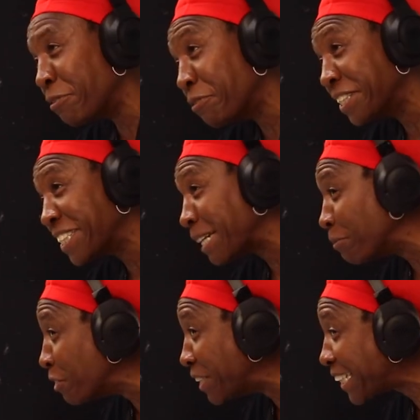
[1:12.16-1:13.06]
I'm
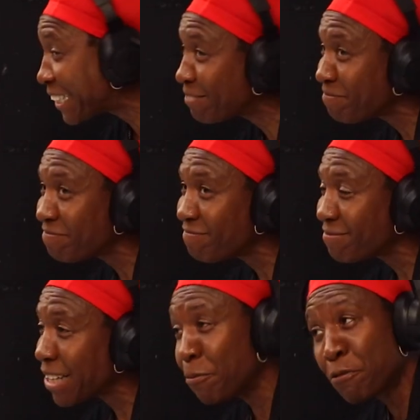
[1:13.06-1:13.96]
different. I'm unique.
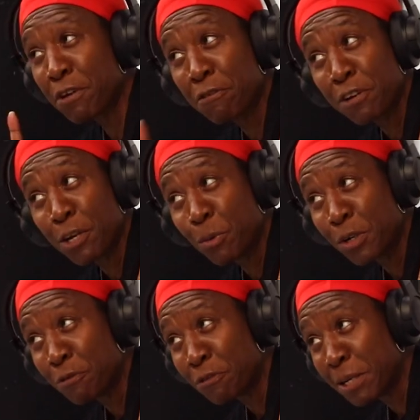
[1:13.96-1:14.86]
I'm fearfully
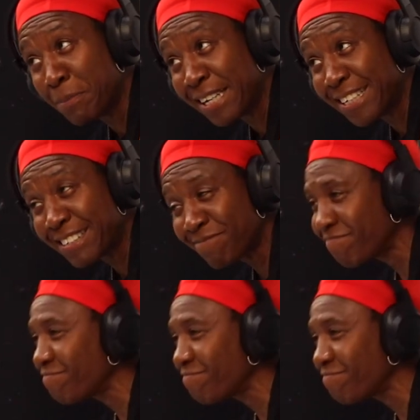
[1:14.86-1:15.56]
and wonderfully made.